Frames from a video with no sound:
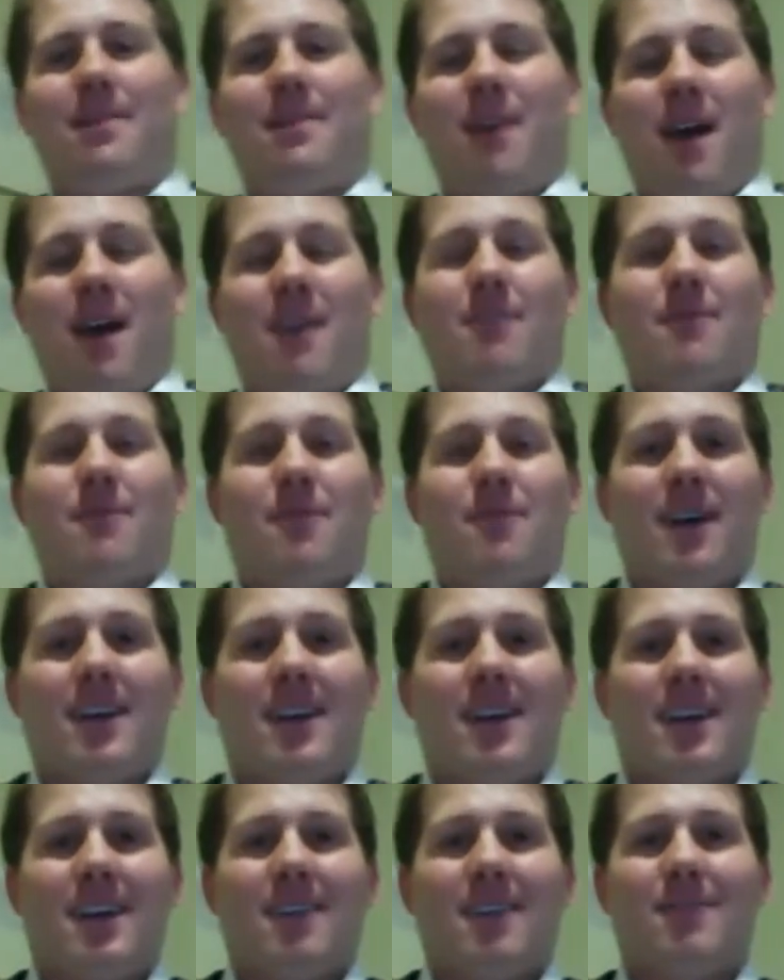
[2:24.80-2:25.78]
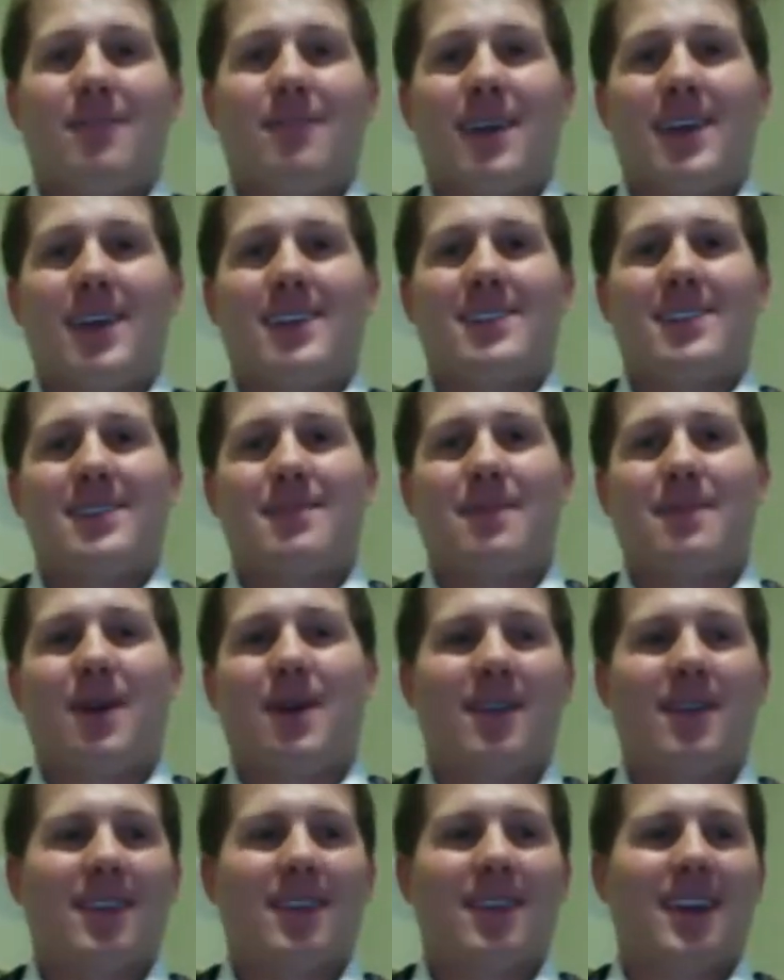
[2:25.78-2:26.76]
fun phrase in
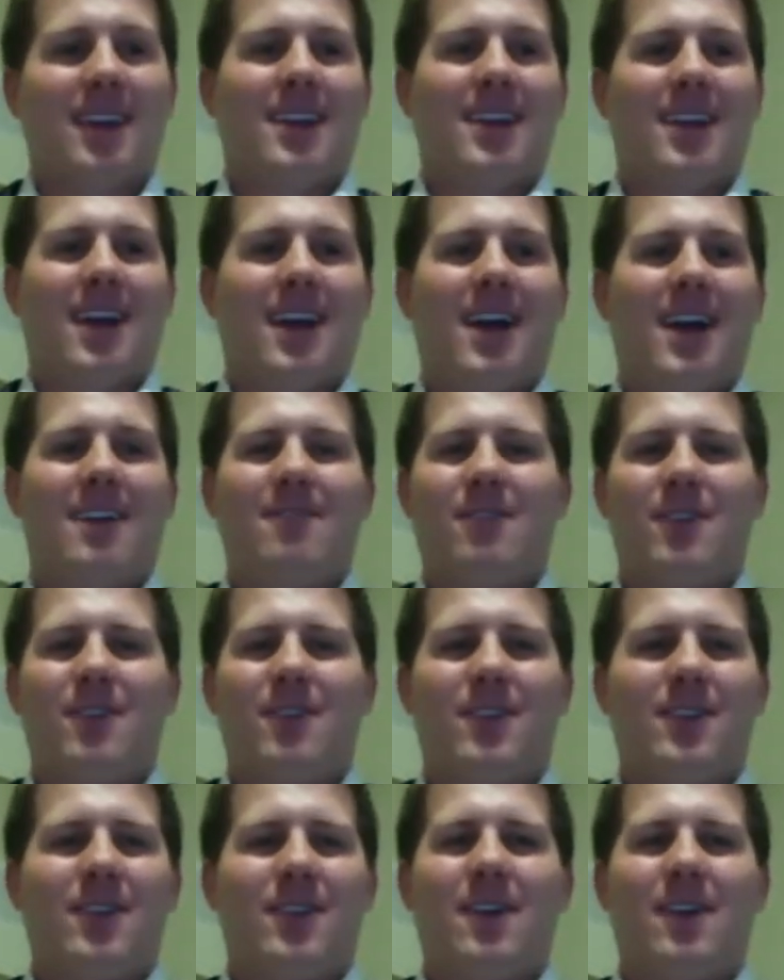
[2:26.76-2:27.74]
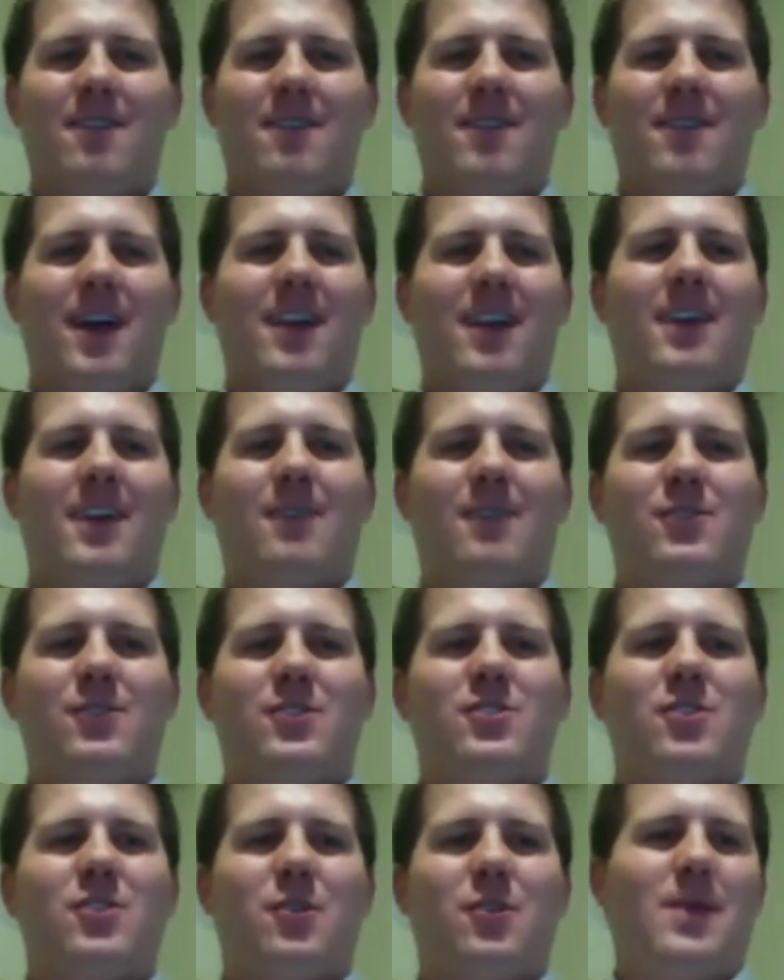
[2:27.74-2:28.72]
Hmong that I've learned to love that
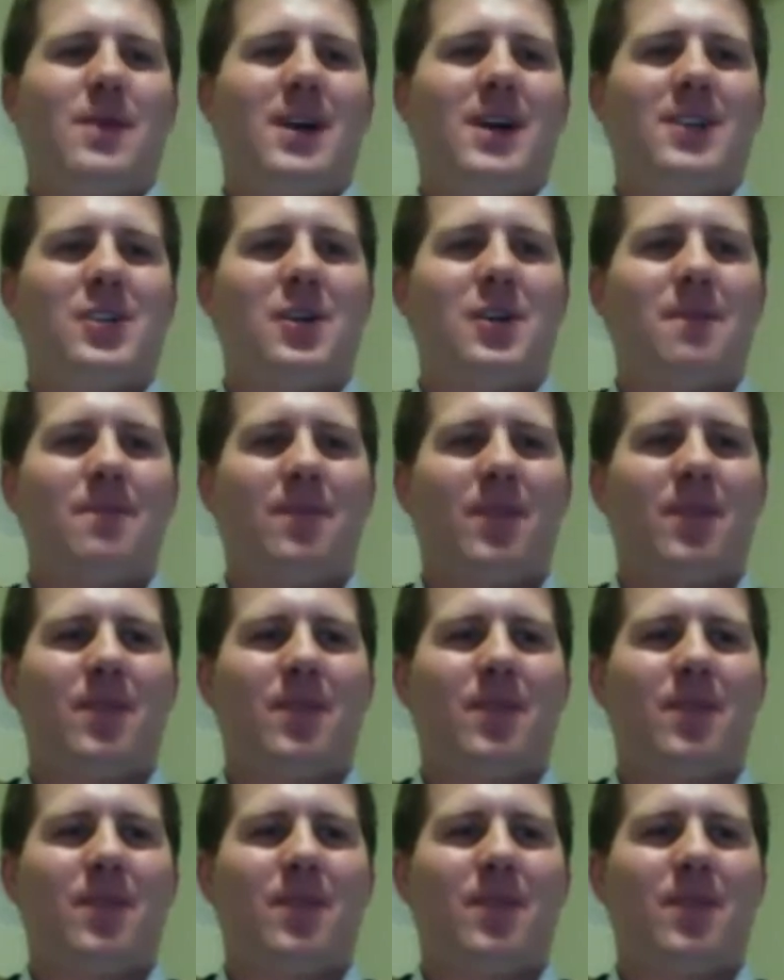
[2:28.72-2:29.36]
language so much.